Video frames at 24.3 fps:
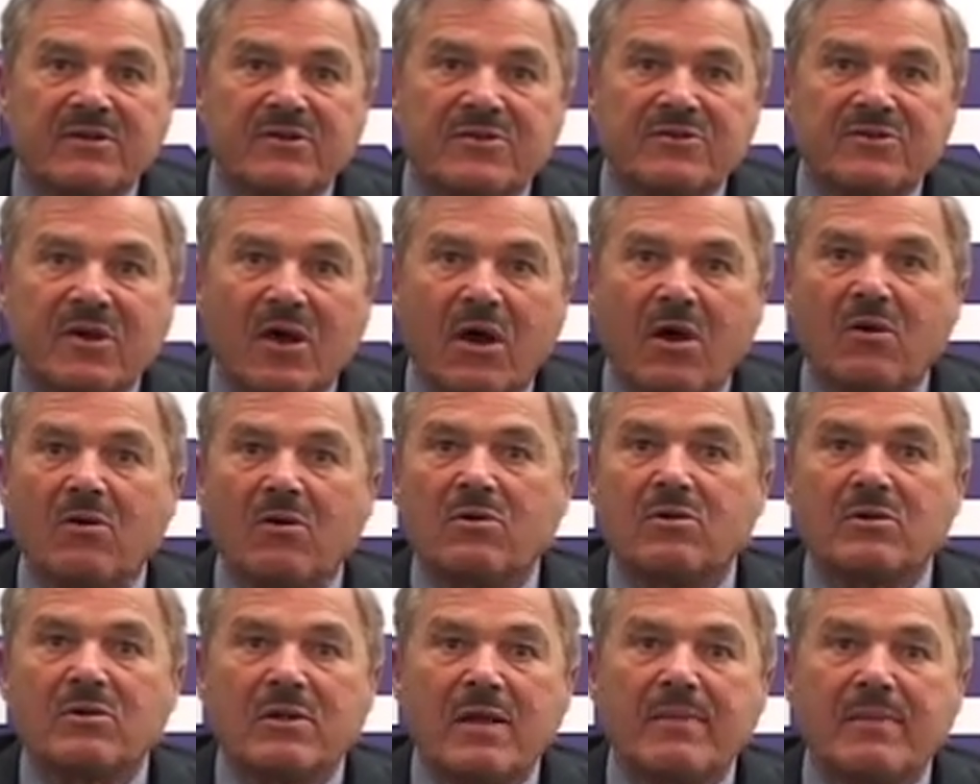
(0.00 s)

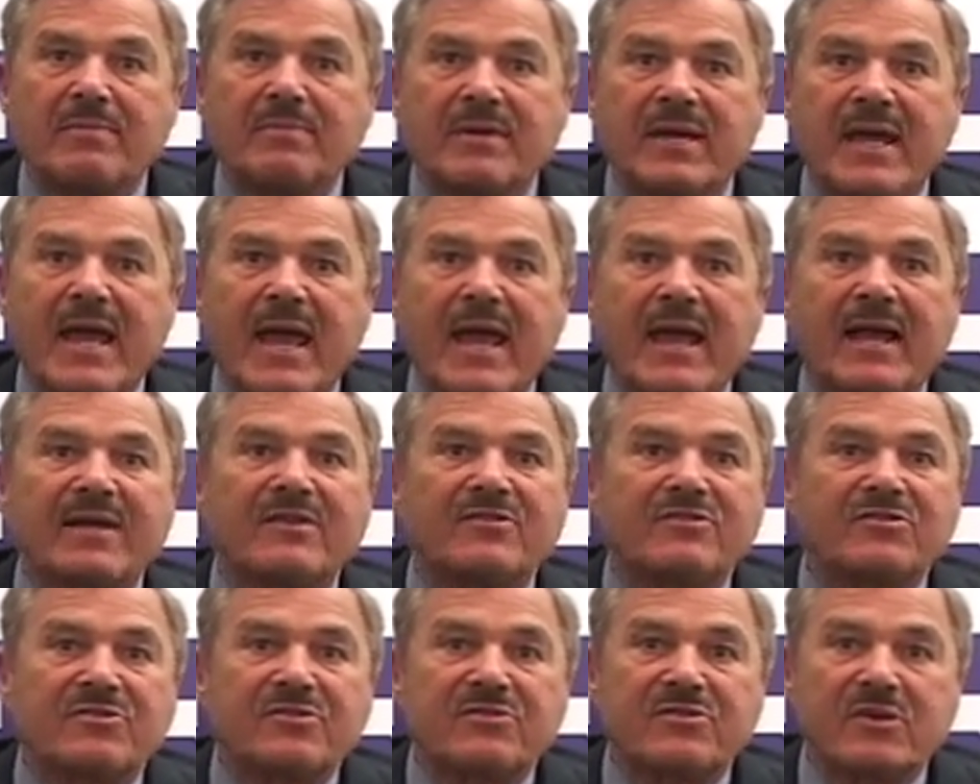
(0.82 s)
So let me
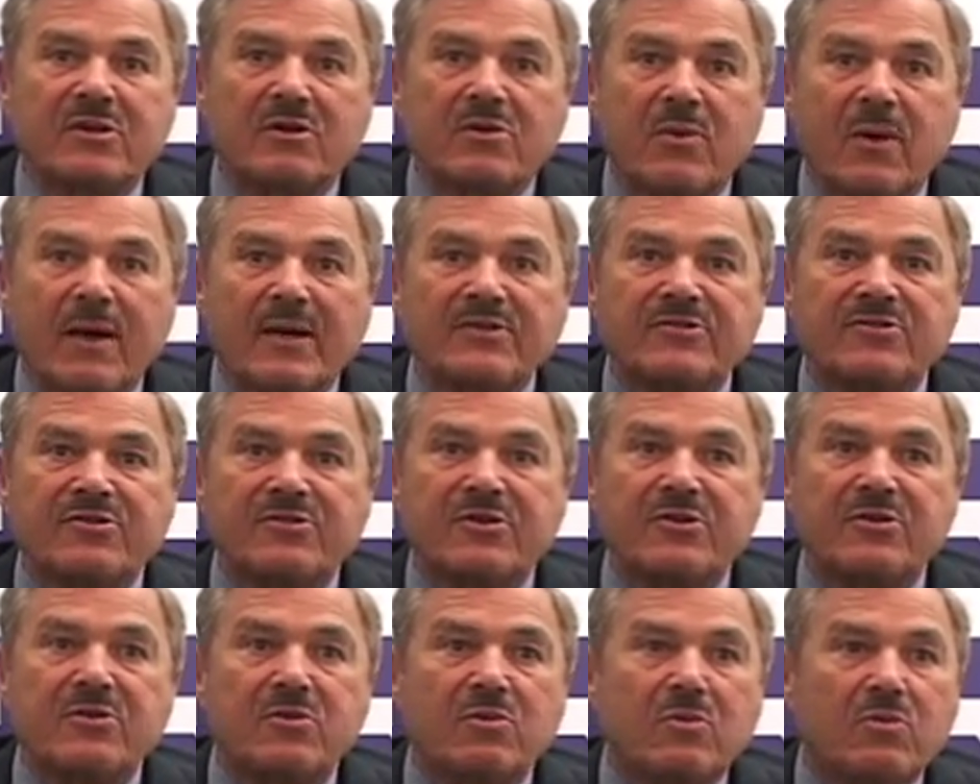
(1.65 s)
ask the
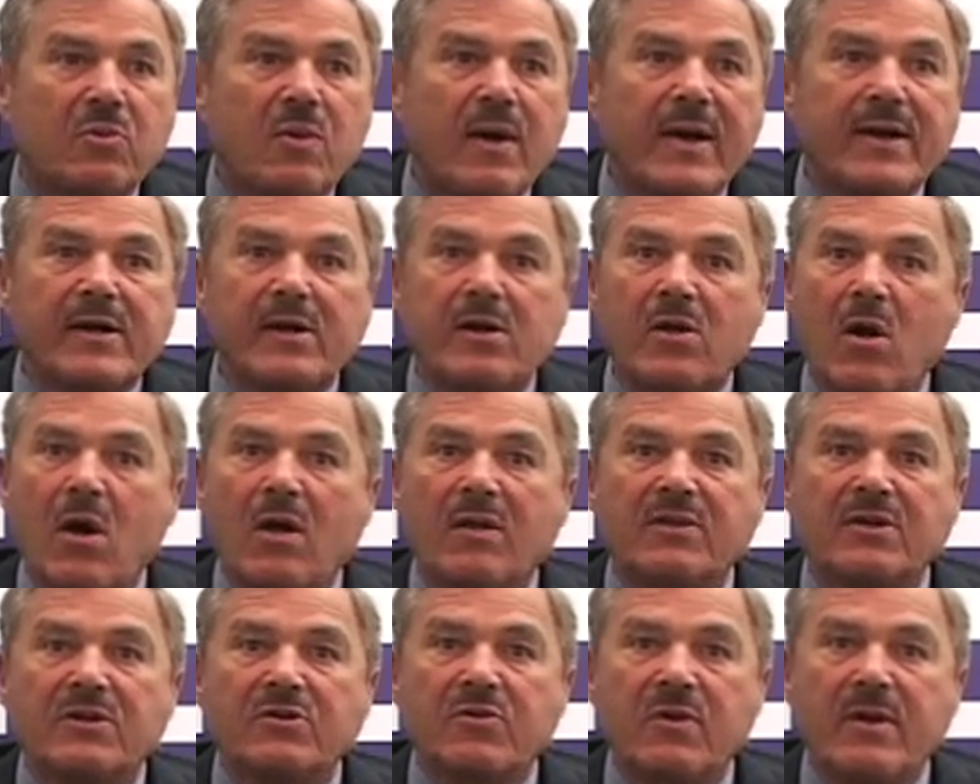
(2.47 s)
question, where did
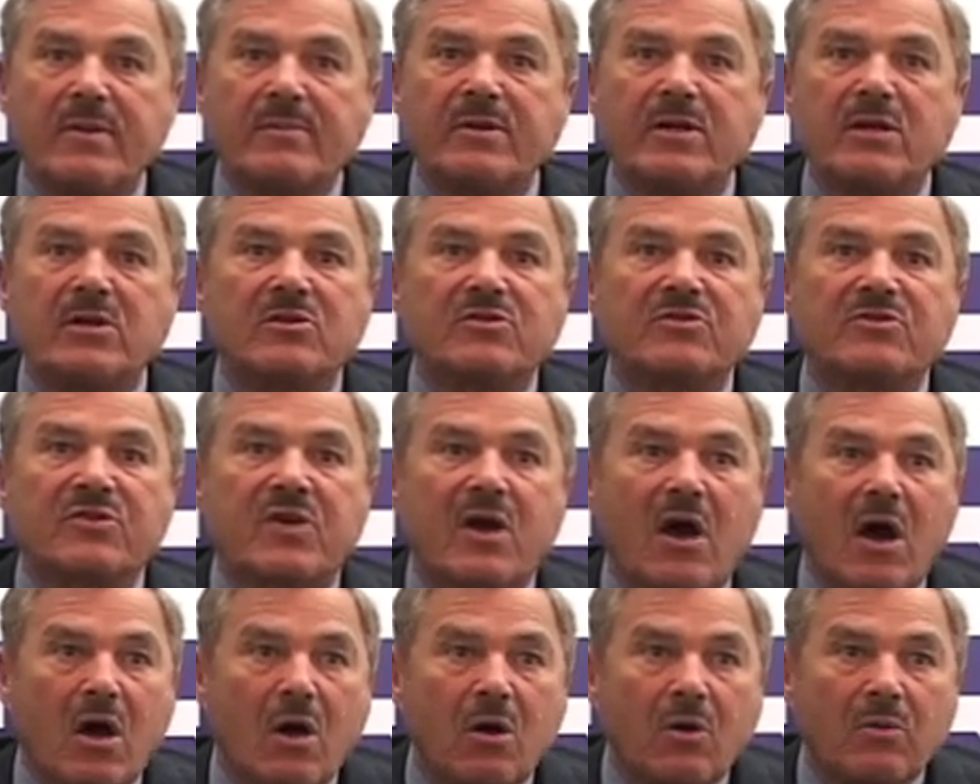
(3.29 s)
all the criminals
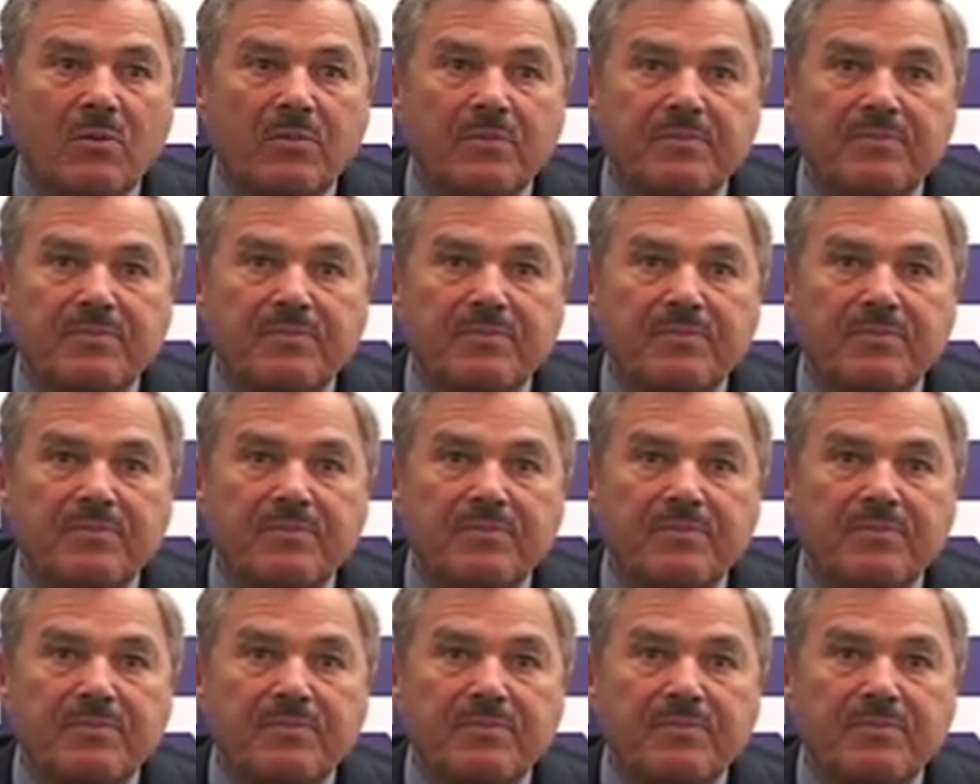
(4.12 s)
go?